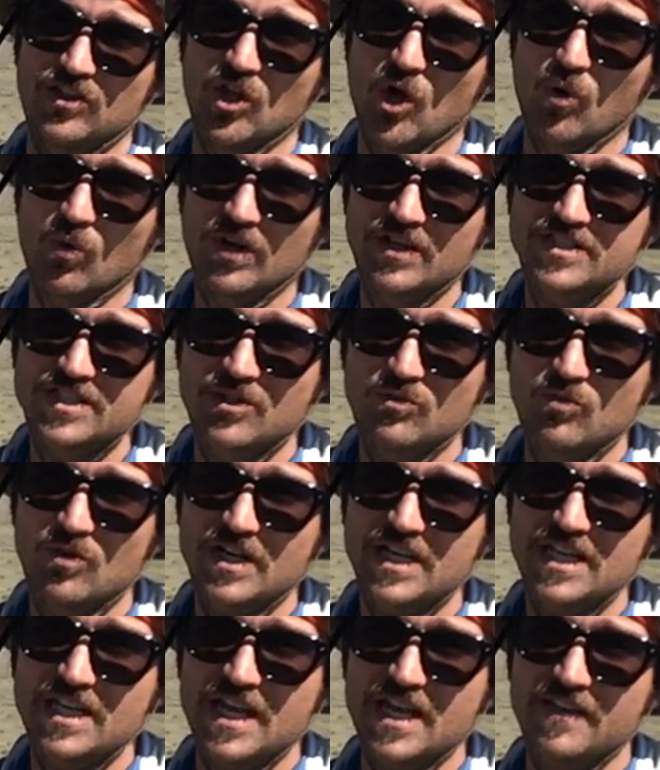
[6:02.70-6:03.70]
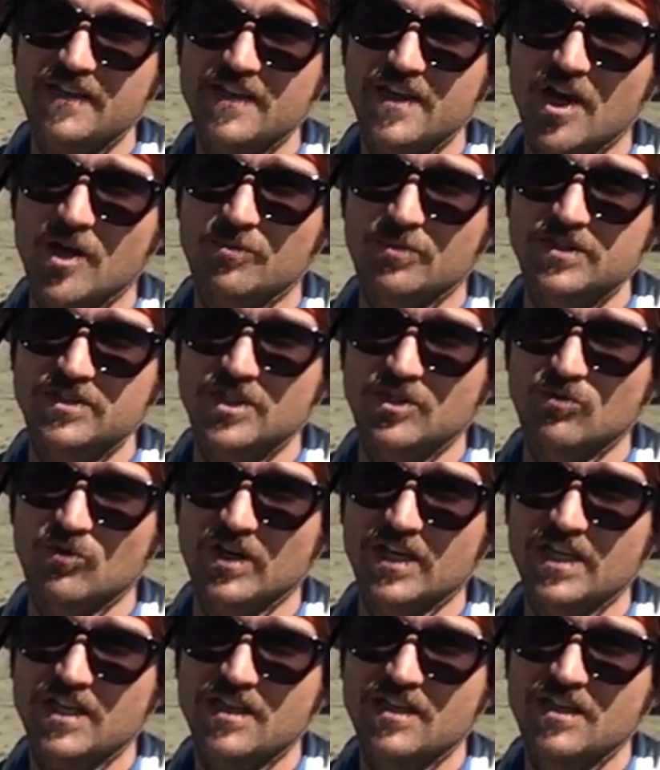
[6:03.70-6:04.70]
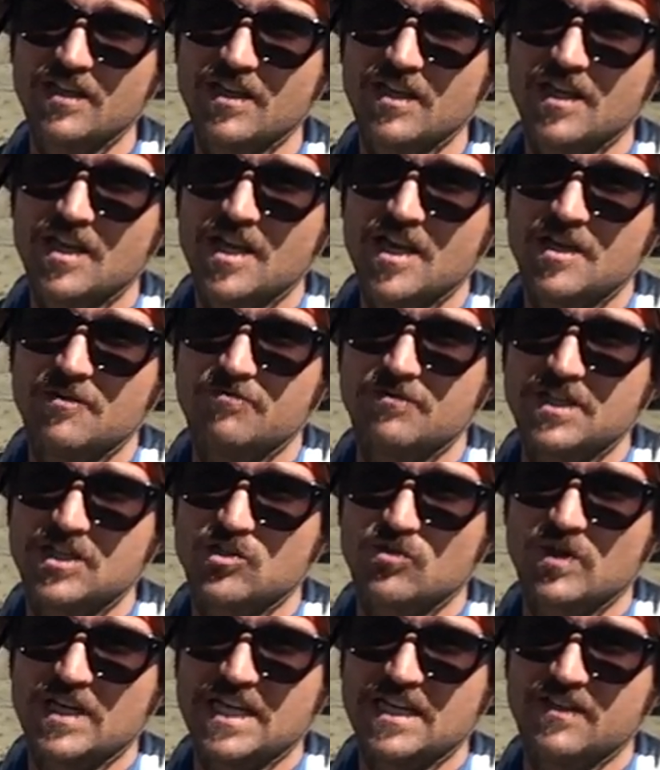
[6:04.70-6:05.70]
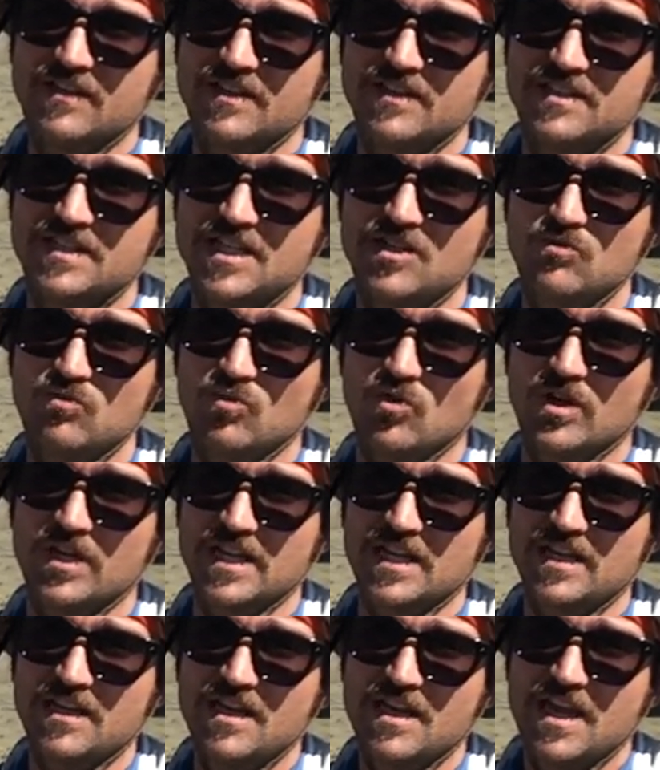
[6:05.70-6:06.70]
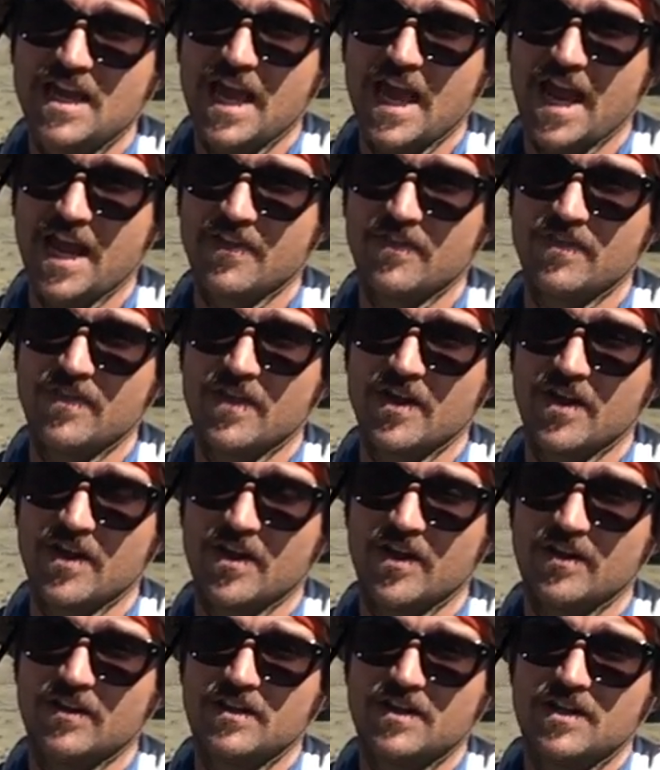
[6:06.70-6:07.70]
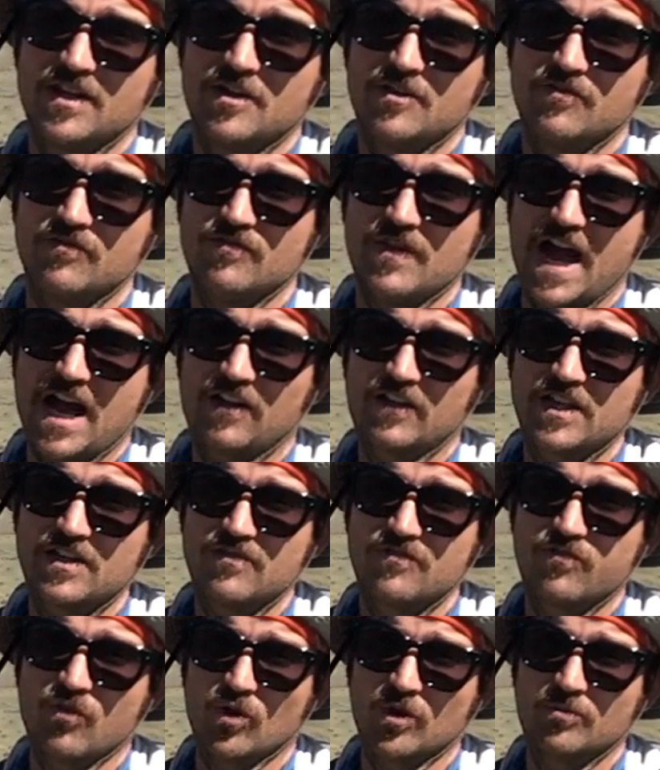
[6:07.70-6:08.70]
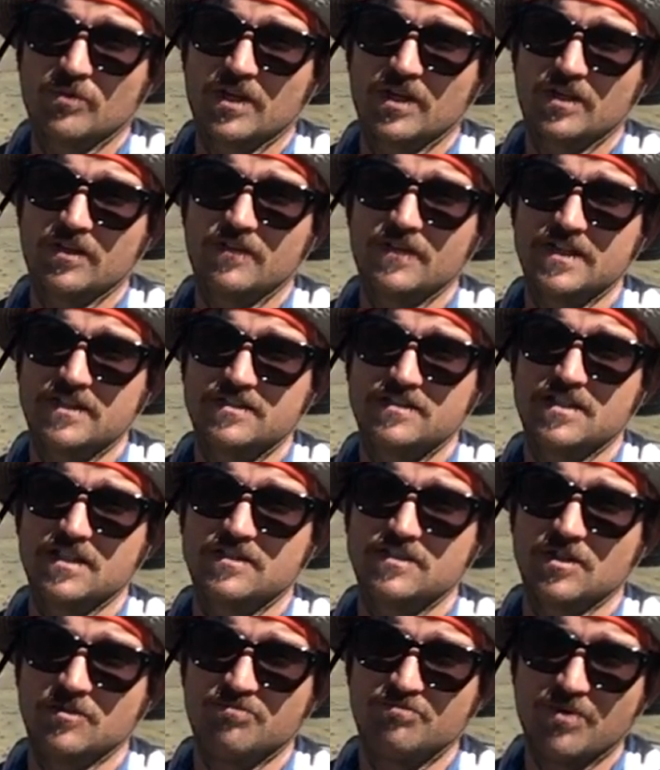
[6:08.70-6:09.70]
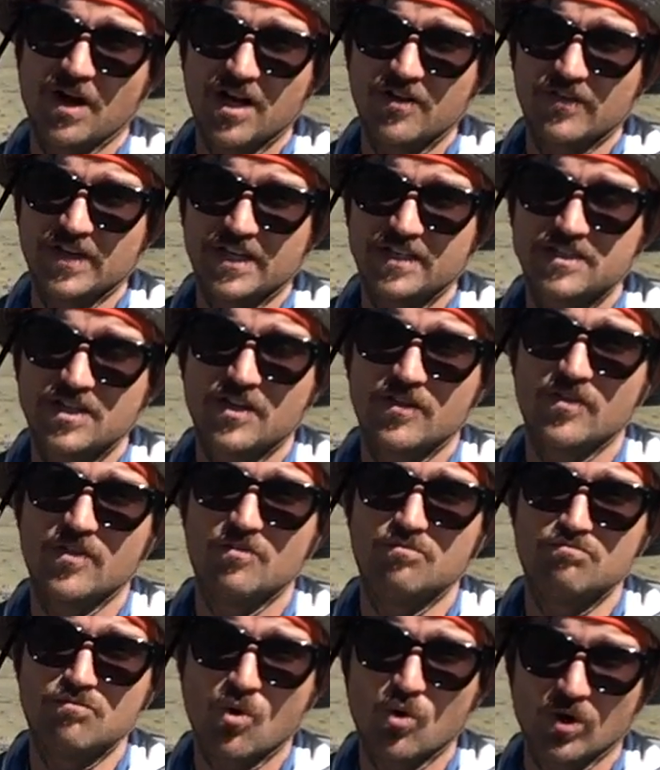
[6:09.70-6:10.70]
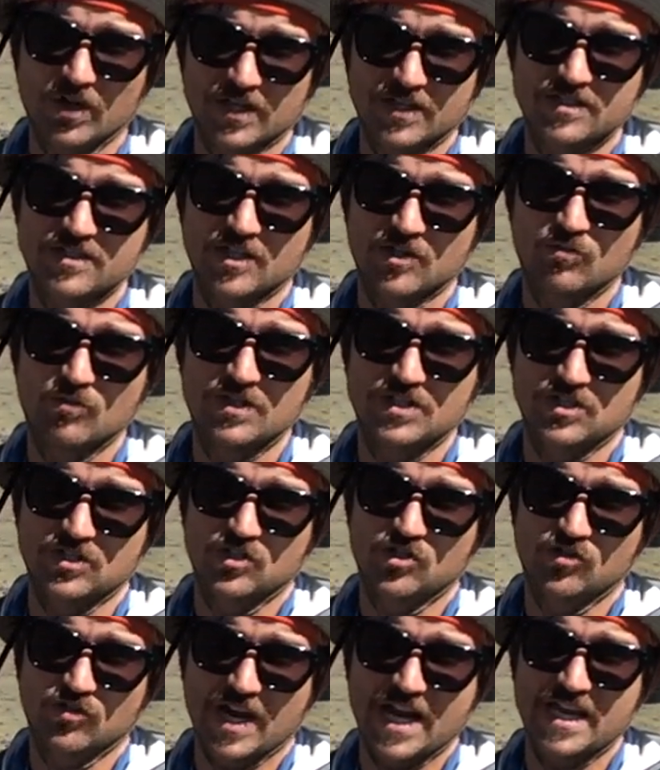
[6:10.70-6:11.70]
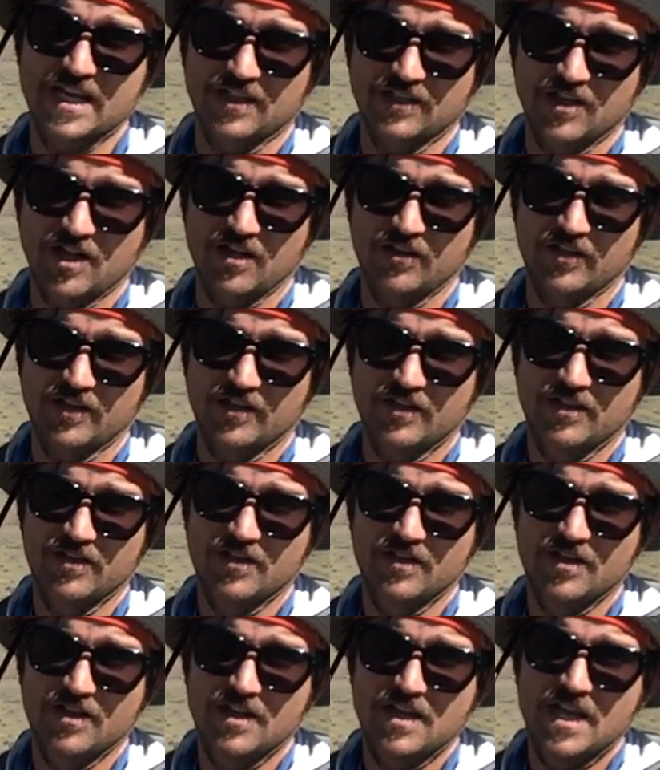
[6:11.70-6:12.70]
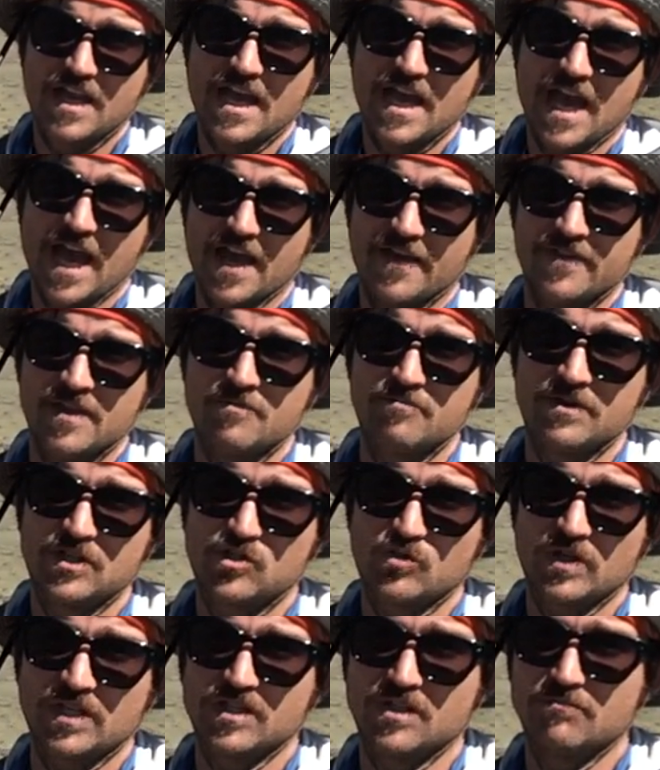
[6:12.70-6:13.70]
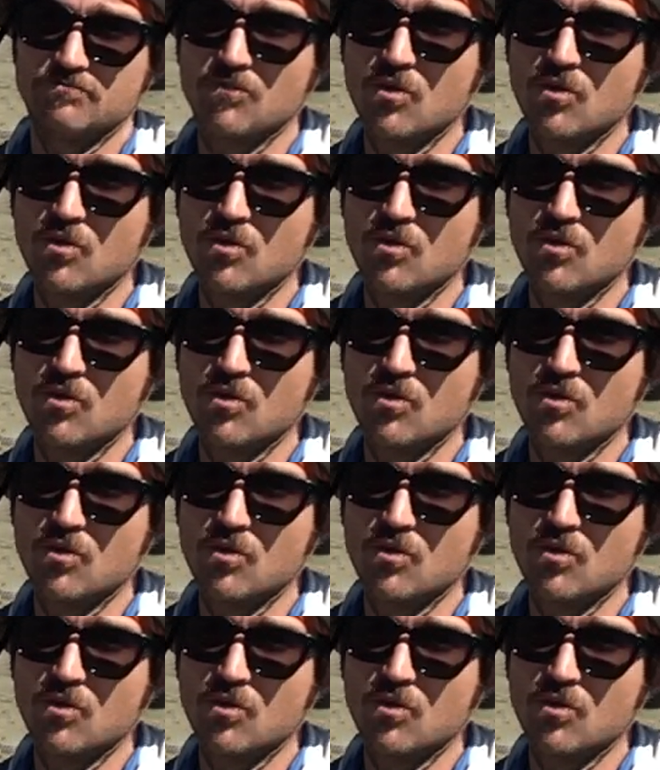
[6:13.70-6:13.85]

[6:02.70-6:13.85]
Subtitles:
lower Dinwoodie and the upper Dinwoodie, between the Dinwoodie and the valley former that sits above it, the Morrison, which is gray in color, and then between the